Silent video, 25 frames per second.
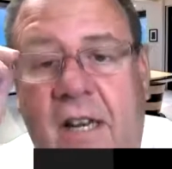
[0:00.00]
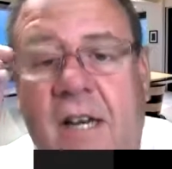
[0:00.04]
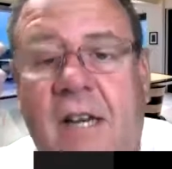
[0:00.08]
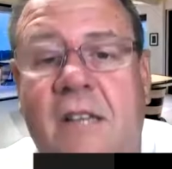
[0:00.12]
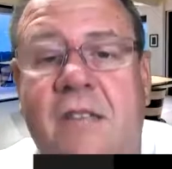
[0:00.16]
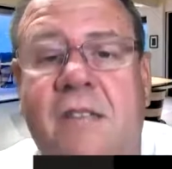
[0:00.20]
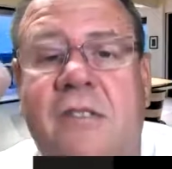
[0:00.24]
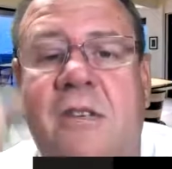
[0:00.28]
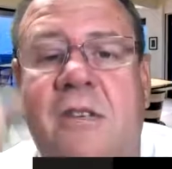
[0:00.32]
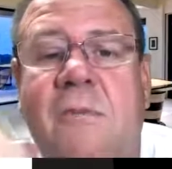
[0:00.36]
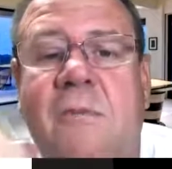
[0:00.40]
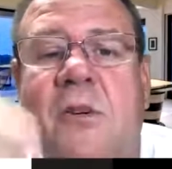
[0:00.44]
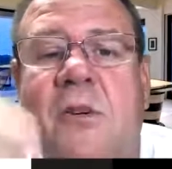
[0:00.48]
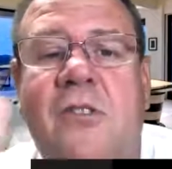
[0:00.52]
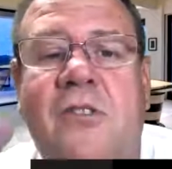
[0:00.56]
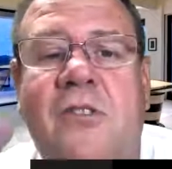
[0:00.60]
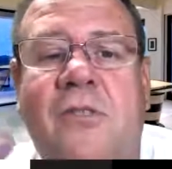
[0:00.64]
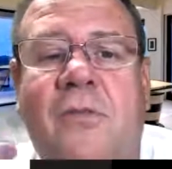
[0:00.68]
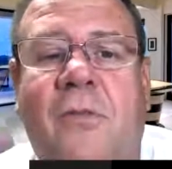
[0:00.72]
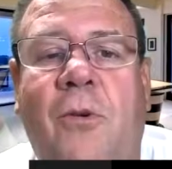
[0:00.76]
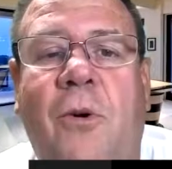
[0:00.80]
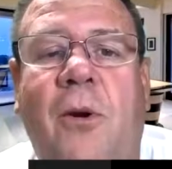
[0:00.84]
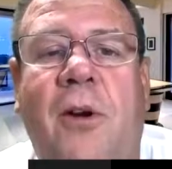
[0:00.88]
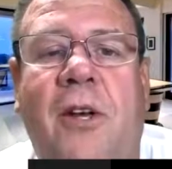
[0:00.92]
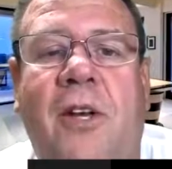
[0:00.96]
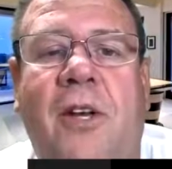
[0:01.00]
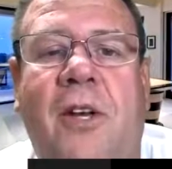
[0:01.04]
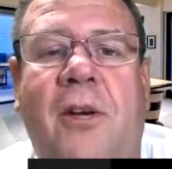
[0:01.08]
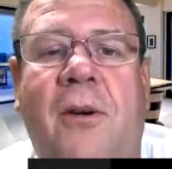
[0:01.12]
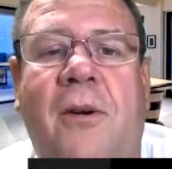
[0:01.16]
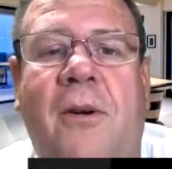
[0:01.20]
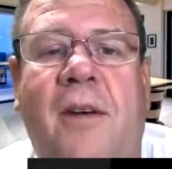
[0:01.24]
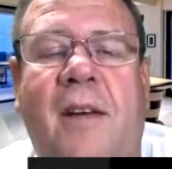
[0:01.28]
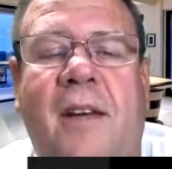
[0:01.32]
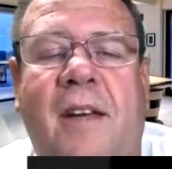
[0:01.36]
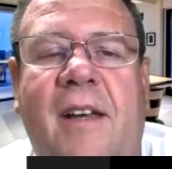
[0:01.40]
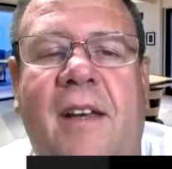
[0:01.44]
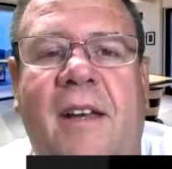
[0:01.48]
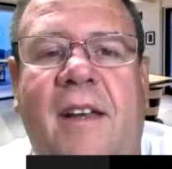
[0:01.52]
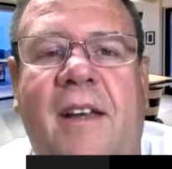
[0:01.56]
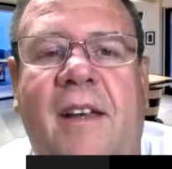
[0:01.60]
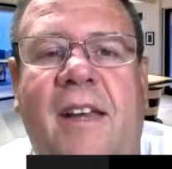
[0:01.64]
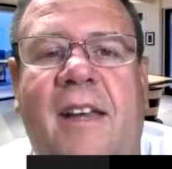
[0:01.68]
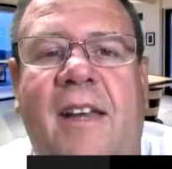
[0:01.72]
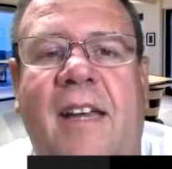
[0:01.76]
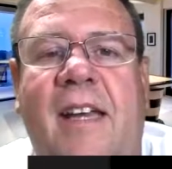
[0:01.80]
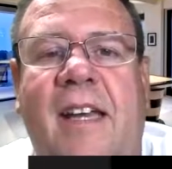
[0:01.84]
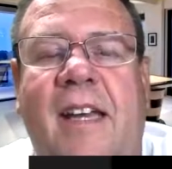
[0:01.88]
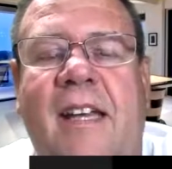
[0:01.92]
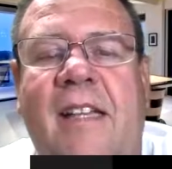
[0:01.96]
customers for you
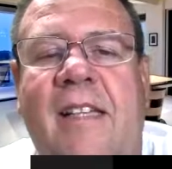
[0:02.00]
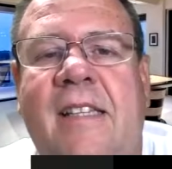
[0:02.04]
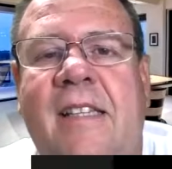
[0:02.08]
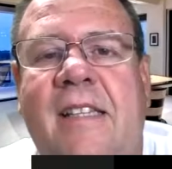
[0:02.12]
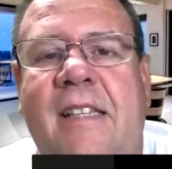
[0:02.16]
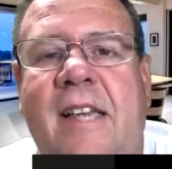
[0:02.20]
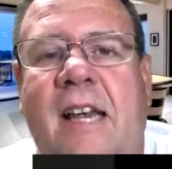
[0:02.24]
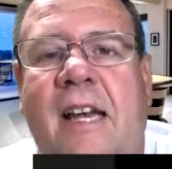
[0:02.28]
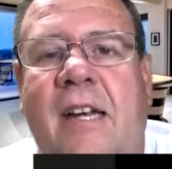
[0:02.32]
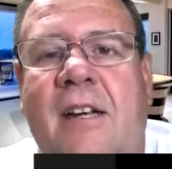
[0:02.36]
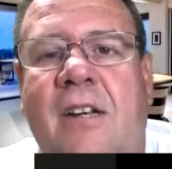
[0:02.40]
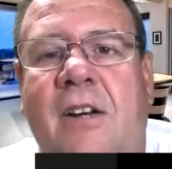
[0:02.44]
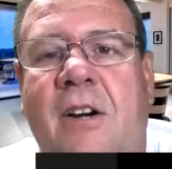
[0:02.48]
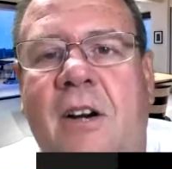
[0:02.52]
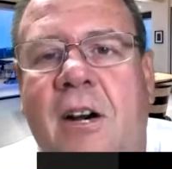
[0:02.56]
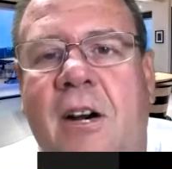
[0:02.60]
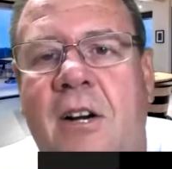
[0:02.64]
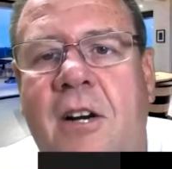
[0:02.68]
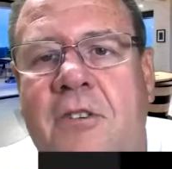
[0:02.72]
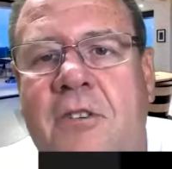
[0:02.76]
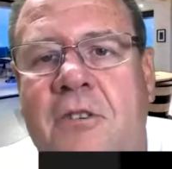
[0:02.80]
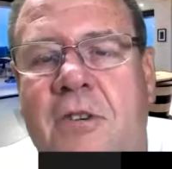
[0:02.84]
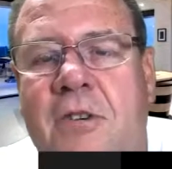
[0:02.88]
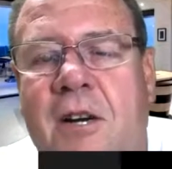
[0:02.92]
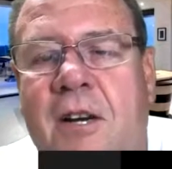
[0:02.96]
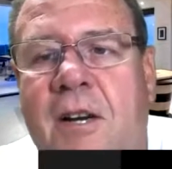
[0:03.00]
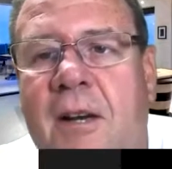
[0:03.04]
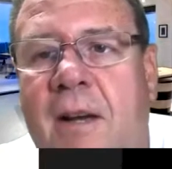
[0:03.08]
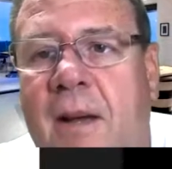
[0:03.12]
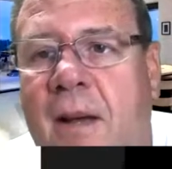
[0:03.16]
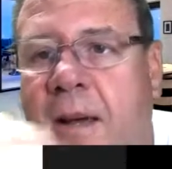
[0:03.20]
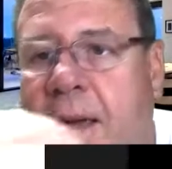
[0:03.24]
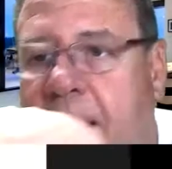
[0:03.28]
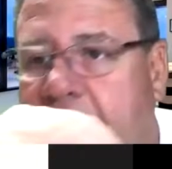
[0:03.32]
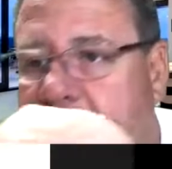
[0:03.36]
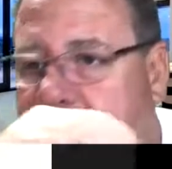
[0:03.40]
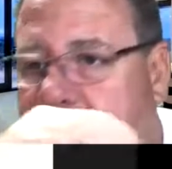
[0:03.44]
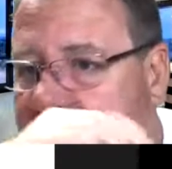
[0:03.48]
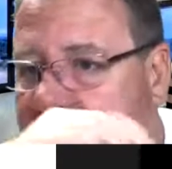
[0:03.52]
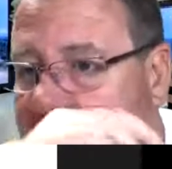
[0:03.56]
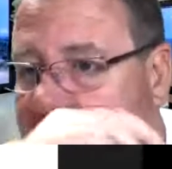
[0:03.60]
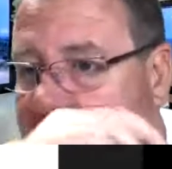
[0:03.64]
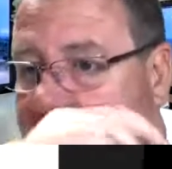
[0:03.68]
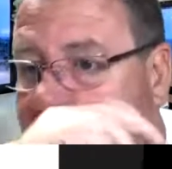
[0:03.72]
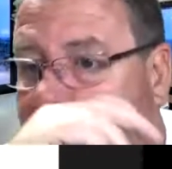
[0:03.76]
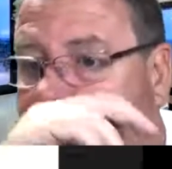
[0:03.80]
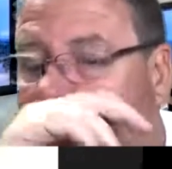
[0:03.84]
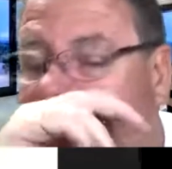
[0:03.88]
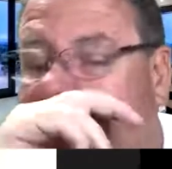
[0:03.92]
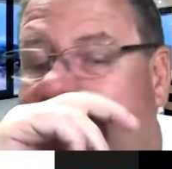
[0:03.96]
inside Kartra,
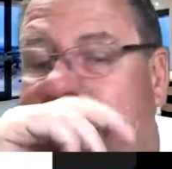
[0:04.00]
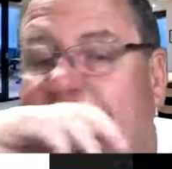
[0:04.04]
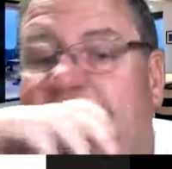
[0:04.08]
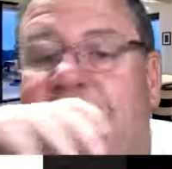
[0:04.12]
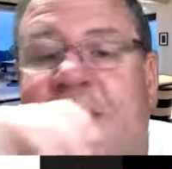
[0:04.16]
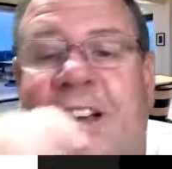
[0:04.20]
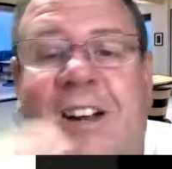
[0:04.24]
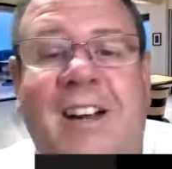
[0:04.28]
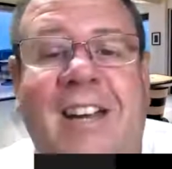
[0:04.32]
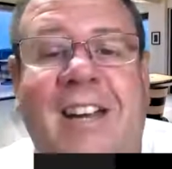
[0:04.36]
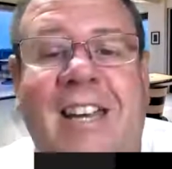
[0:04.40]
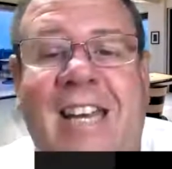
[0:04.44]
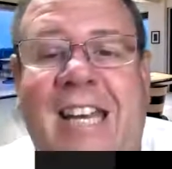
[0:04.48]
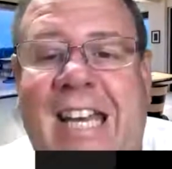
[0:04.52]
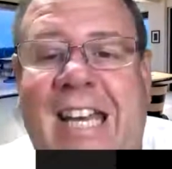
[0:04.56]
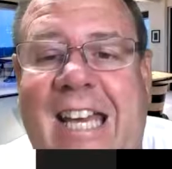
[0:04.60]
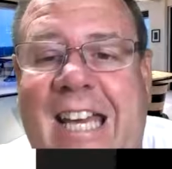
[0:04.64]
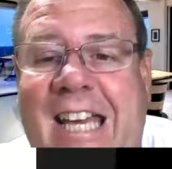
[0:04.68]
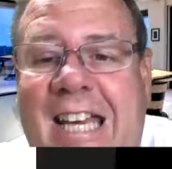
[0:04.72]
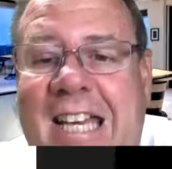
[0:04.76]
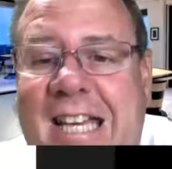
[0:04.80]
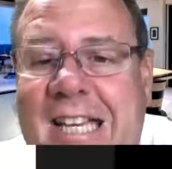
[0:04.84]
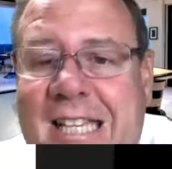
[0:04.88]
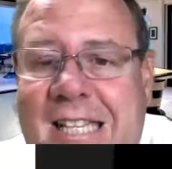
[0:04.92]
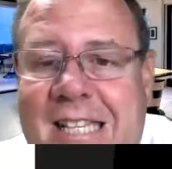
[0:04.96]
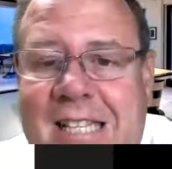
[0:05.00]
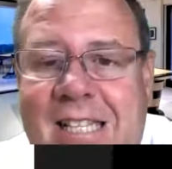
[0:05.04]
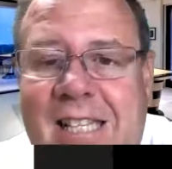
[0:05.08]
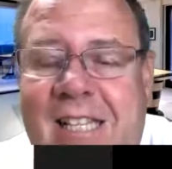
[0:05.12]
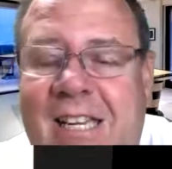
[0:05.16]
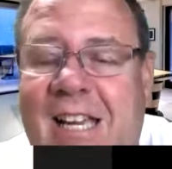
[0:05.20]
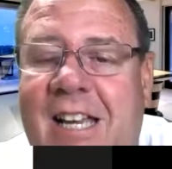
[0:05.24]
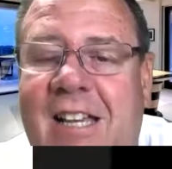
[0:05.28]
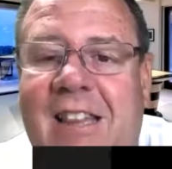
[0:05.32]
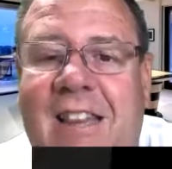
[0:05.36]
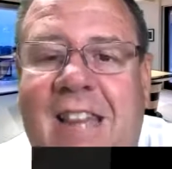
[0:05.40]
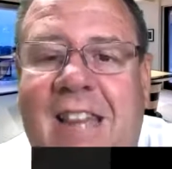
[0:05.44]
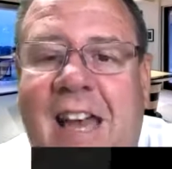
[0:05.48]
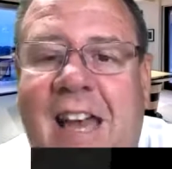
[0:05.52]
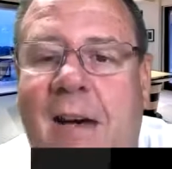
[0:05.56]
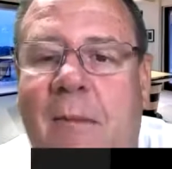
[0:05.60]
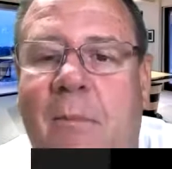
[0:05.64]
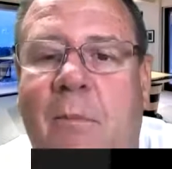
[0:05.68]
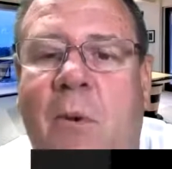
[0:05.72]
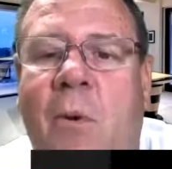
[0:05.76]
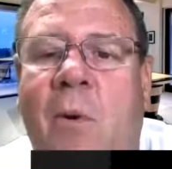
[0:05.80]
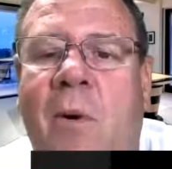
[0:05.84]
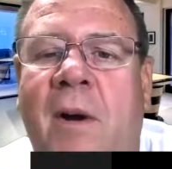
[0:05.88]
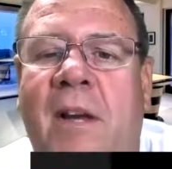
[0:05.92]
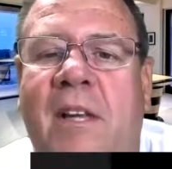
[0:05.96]
you could very easily at that
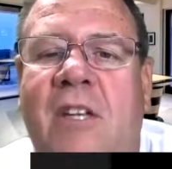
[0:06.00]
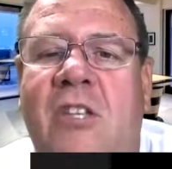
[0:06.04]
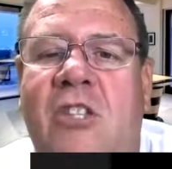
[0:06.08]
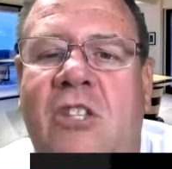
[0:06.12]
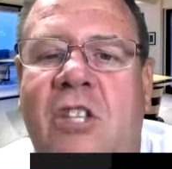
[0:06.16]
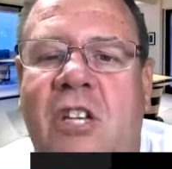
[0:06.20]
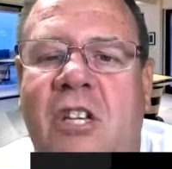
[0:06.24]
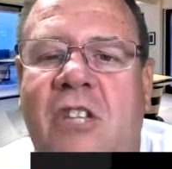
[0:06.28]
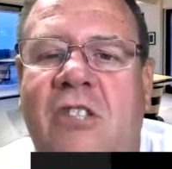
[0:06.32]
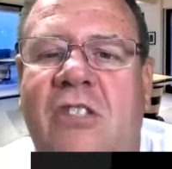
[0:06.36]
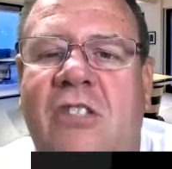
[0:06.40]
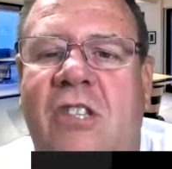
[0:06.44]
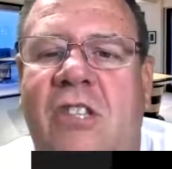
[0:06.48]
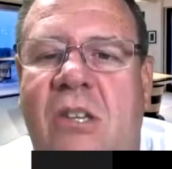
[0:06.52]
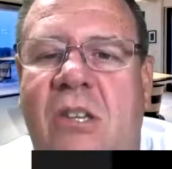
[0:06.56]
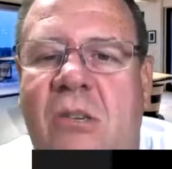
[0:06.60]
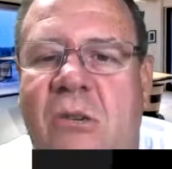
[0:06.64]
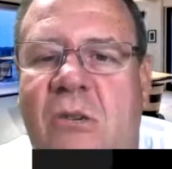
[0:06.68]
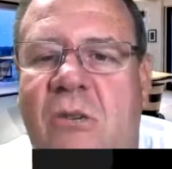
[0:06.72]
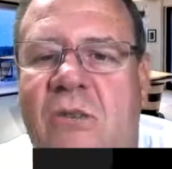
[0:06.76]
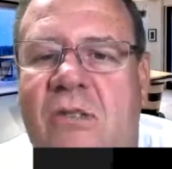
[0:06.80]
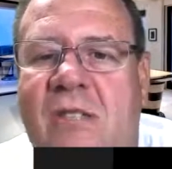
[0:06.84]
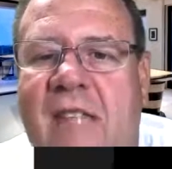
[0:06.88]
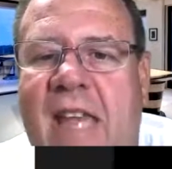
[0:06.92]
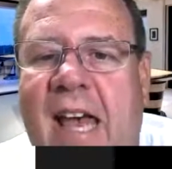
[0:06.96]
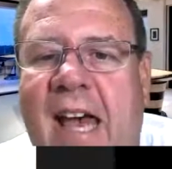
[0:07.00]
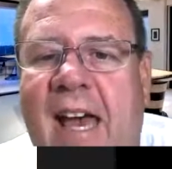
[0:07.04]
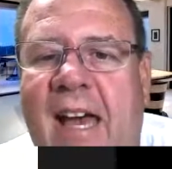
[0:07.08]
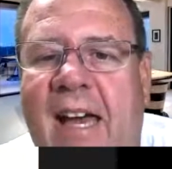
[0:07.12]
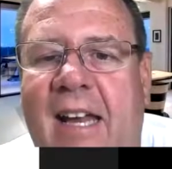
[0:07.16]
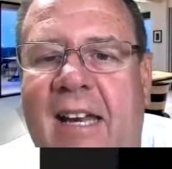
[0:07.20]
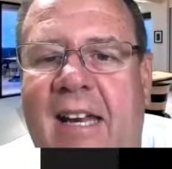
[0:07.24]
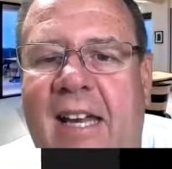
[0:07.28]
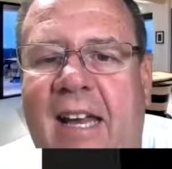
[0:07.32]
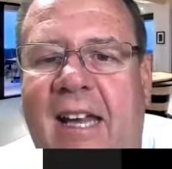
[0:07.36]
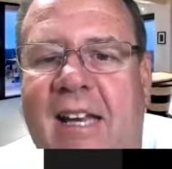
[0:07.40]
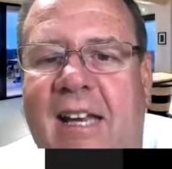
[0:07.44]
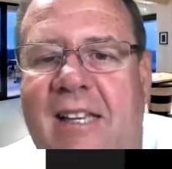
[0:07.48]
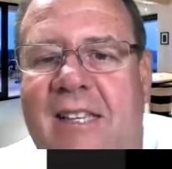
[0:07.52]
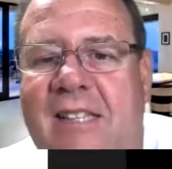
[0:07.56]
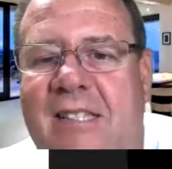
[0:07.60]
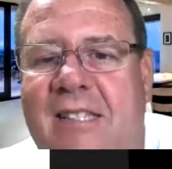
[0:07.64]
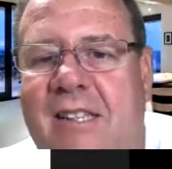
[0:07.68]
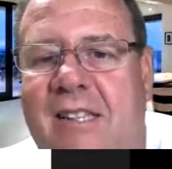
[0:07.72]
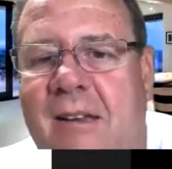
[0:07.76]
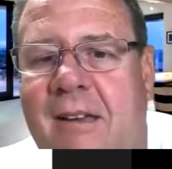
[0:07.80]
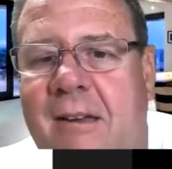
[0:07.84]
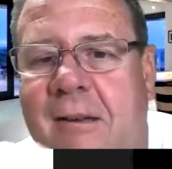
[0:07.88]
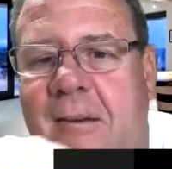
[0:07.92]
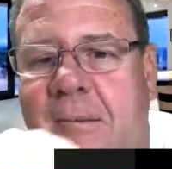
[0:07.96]
point just use that
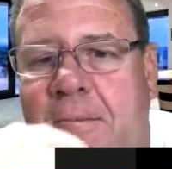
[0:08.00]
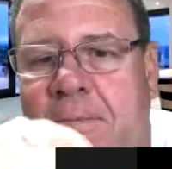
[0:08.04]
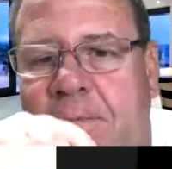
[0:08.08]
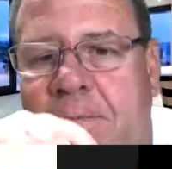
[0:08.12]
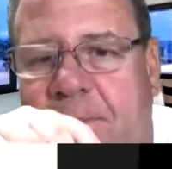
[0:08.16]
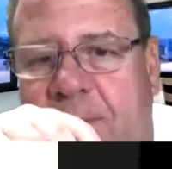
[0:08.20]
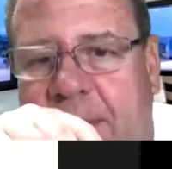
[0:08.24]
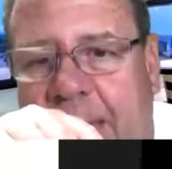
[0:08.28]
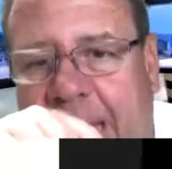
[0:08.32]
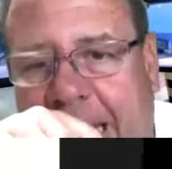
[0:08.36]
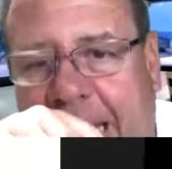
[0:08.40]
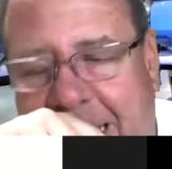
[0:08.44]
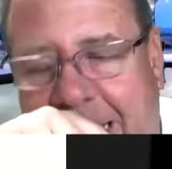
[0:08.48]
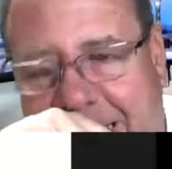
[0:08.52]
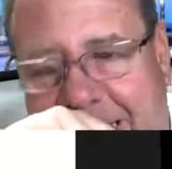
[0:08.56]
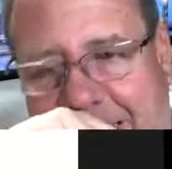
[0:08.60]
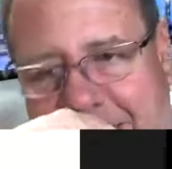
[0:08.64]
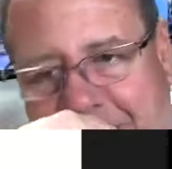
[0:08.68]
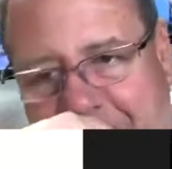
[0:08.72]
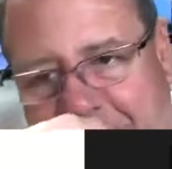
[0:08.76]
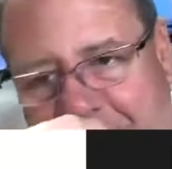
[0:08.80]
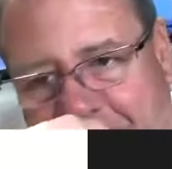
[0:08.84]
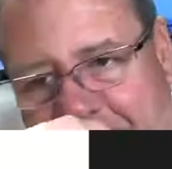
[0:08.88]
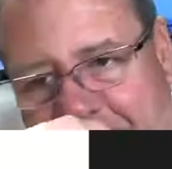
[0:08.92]
as the